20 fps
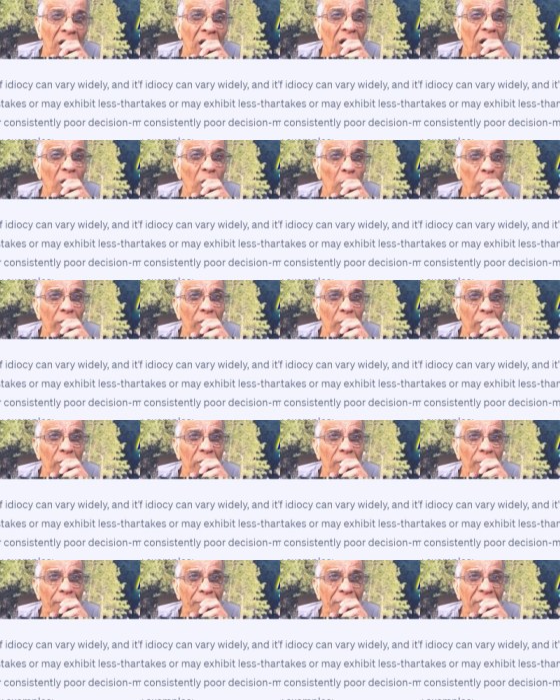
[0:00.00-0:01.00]

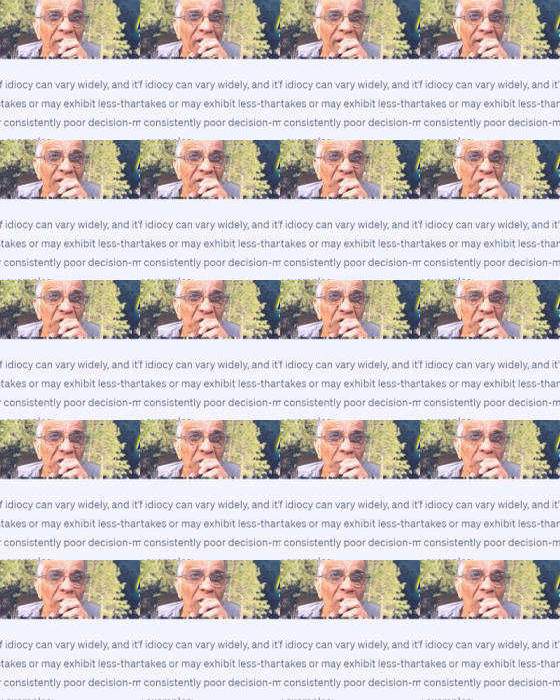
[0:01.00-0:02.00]
However,
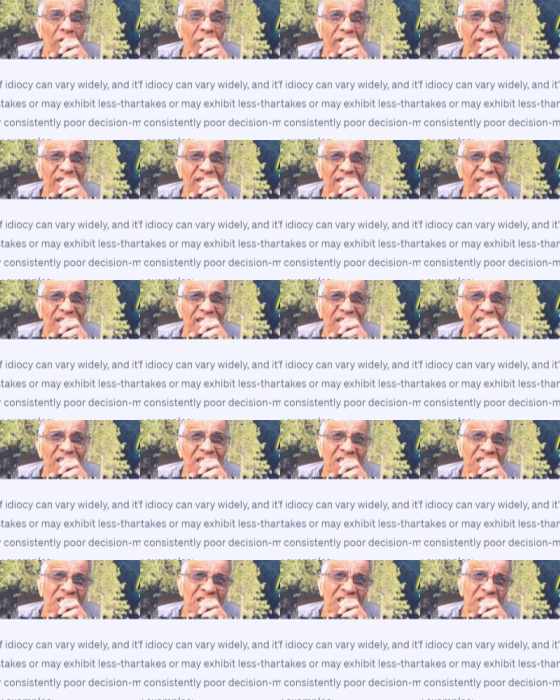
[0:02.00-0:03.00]
extreme or
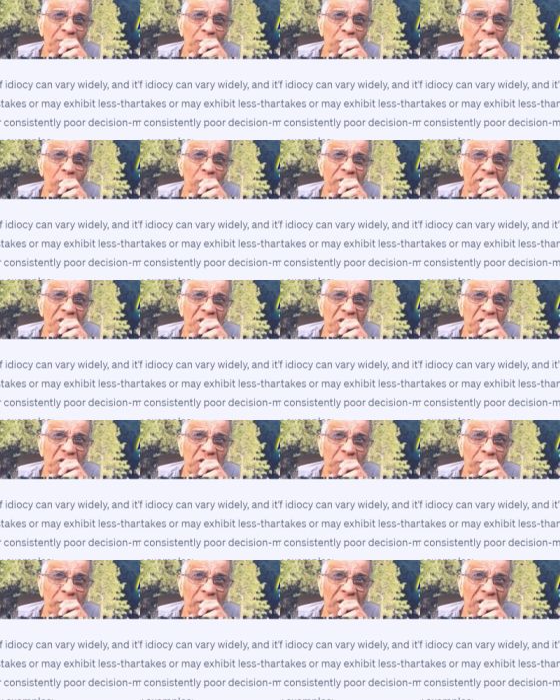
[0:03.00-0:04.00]
consistently poor
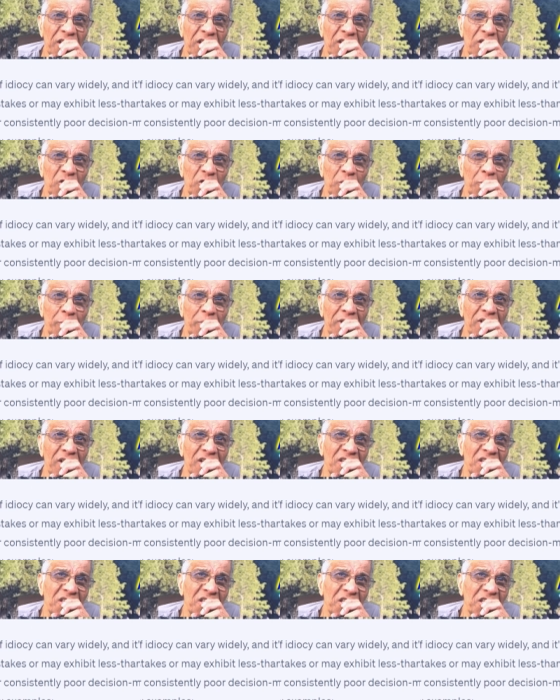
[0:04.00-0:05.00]
decision making could be
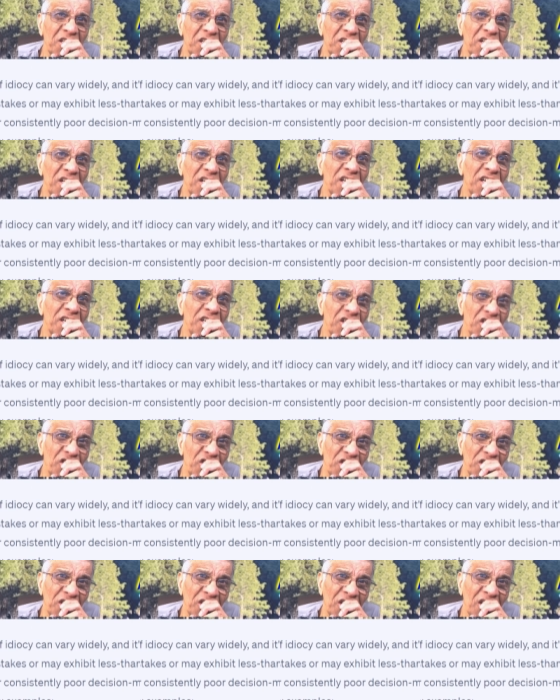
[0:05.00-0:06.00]
considered
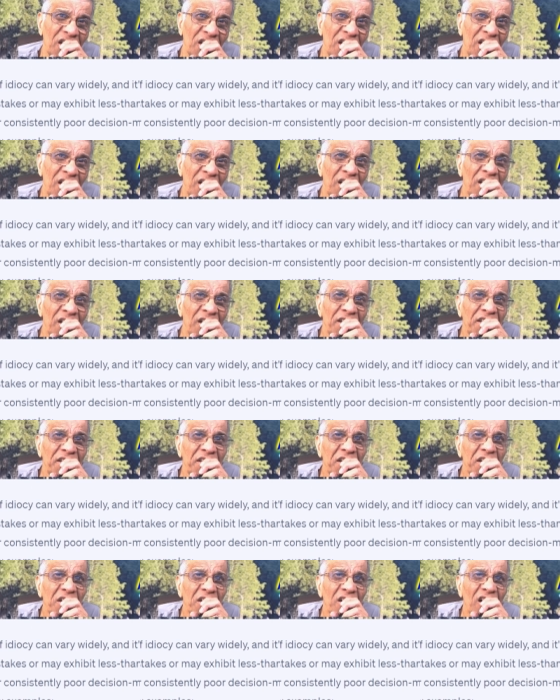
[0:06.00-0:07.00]
idiocy.
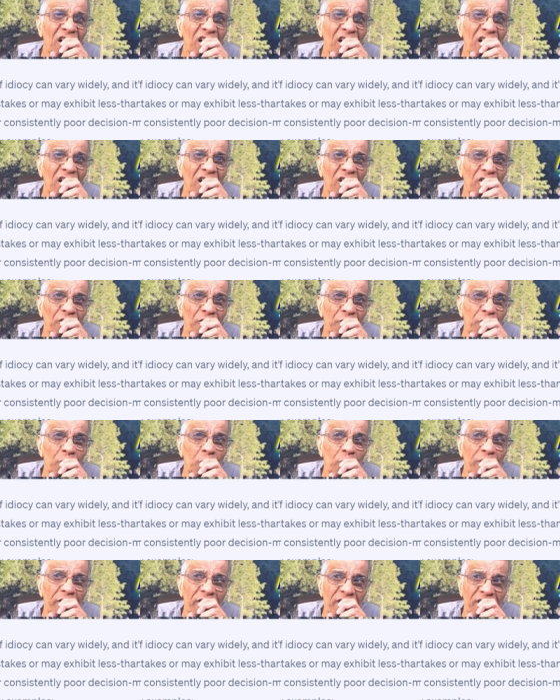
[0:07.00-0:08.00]
Here are a
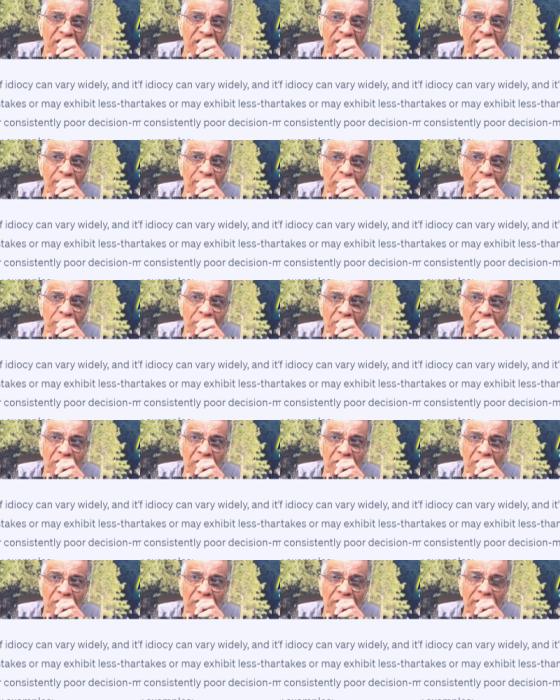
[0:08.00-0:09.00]
few examples,
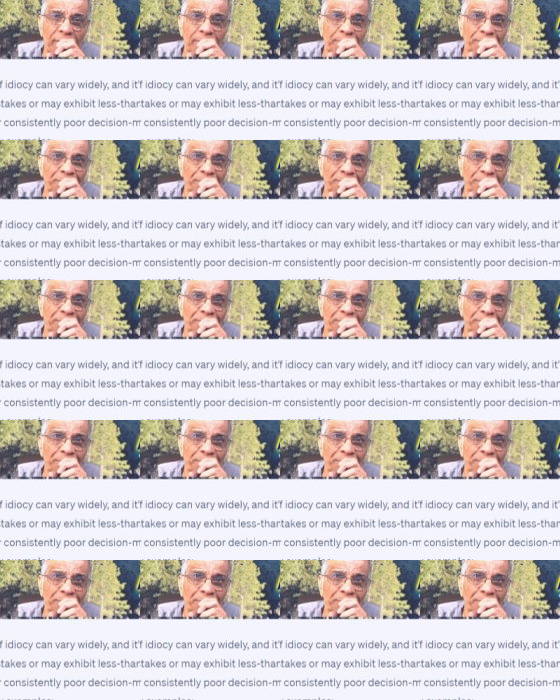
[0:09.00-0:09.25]
alright?